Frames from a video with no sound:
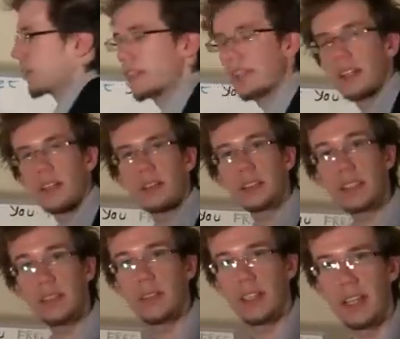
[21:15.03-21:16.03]
really
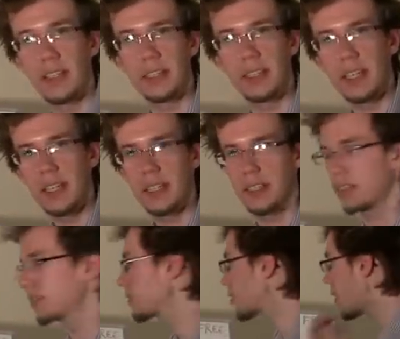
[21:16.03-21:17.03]
closely related
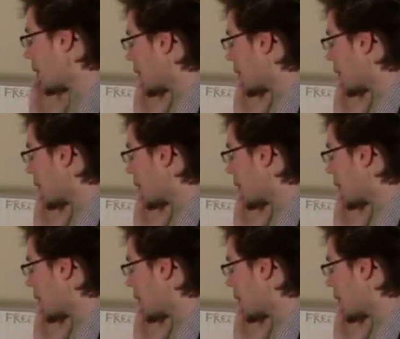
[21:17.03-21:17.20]
keys.